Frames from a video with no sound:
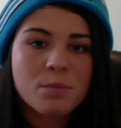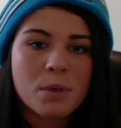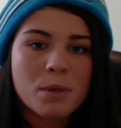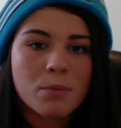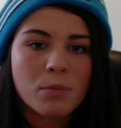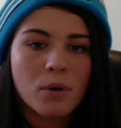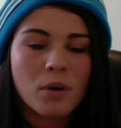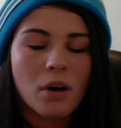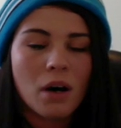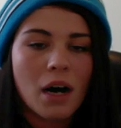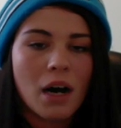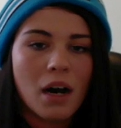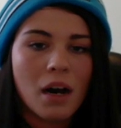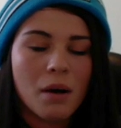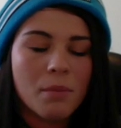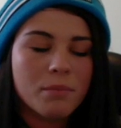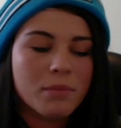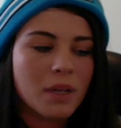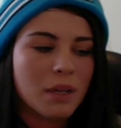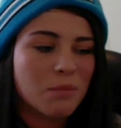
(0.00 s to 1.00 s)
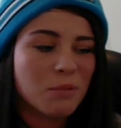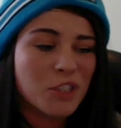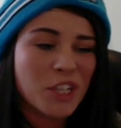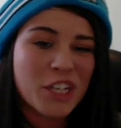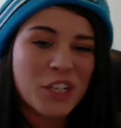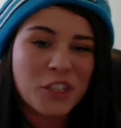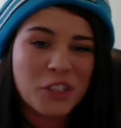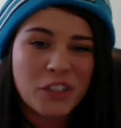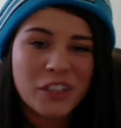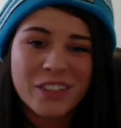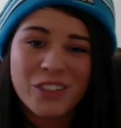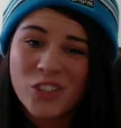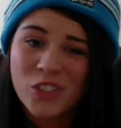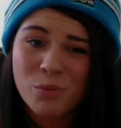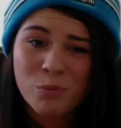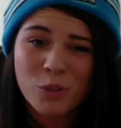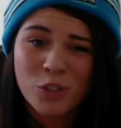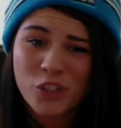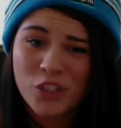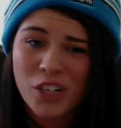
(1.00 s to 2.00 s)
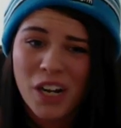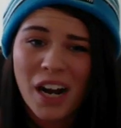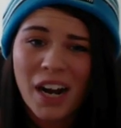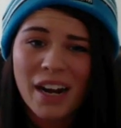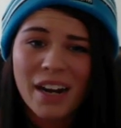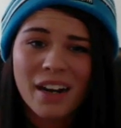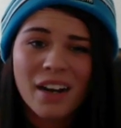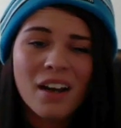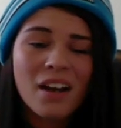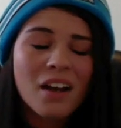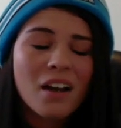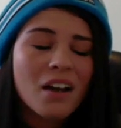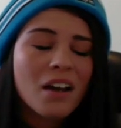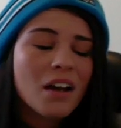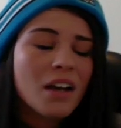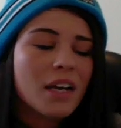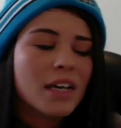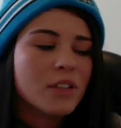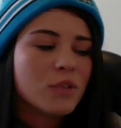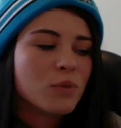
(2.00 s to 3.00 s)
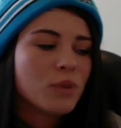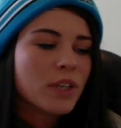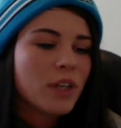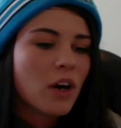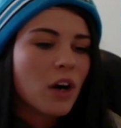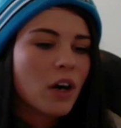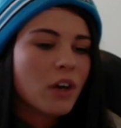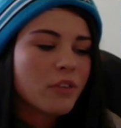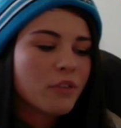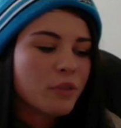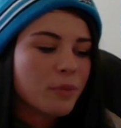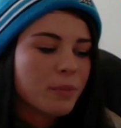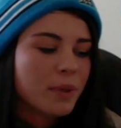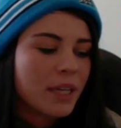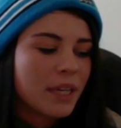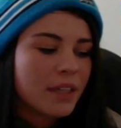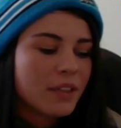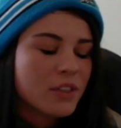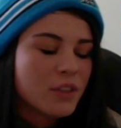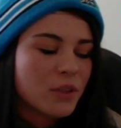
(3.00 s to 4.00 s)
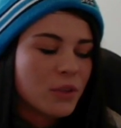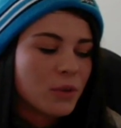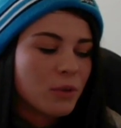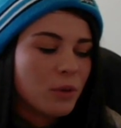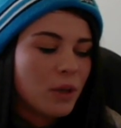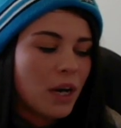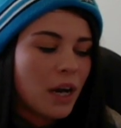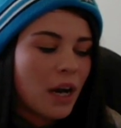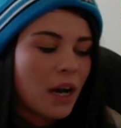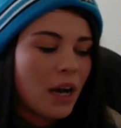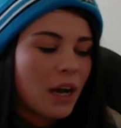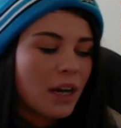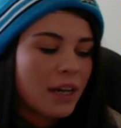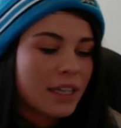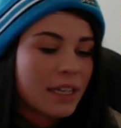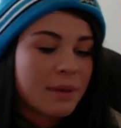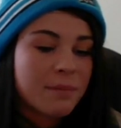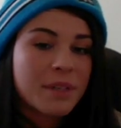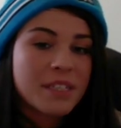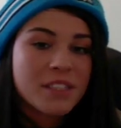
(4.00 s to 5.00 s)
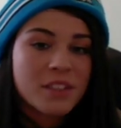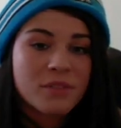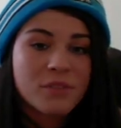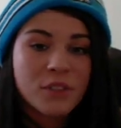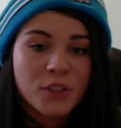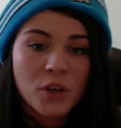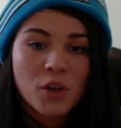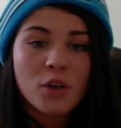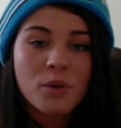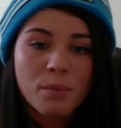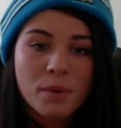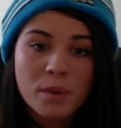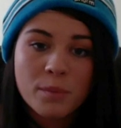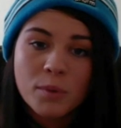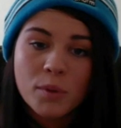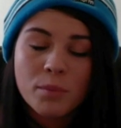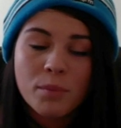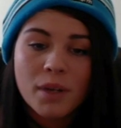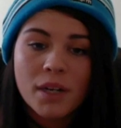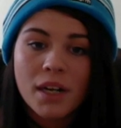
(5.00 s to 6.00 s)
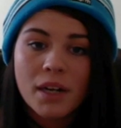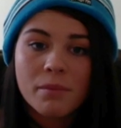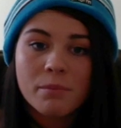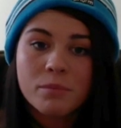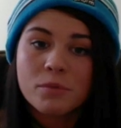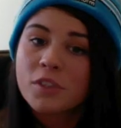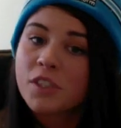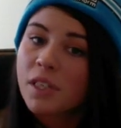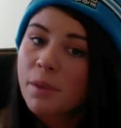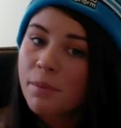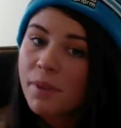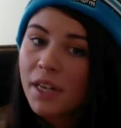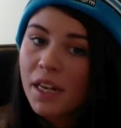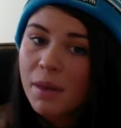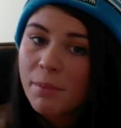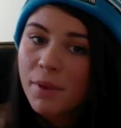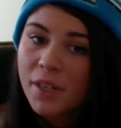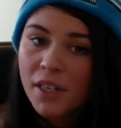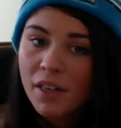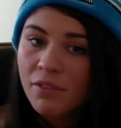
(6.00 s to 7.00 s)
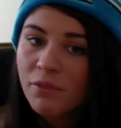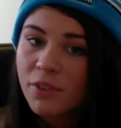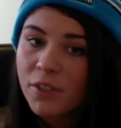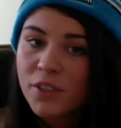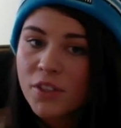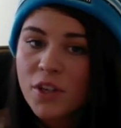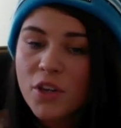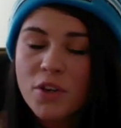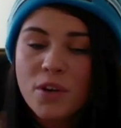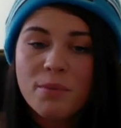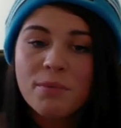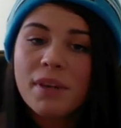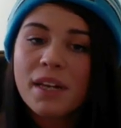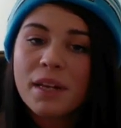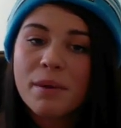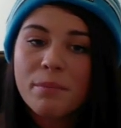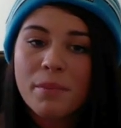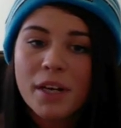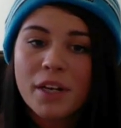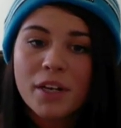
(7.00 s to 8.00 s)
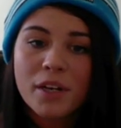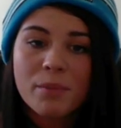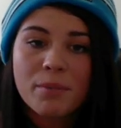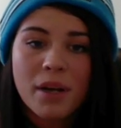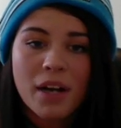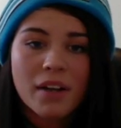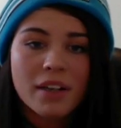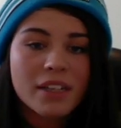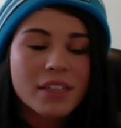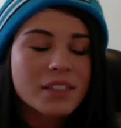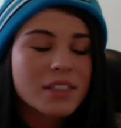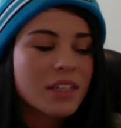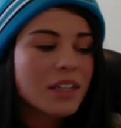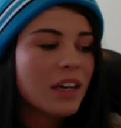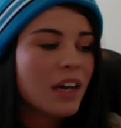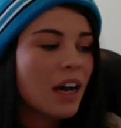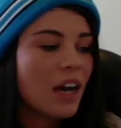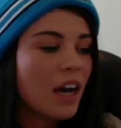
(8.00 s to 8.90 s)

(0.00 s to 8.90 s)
to people. I'm generally just more shy. It's really hard for me to get myself to go to people, but I'm stepping out of my comfort zone and getting better about it.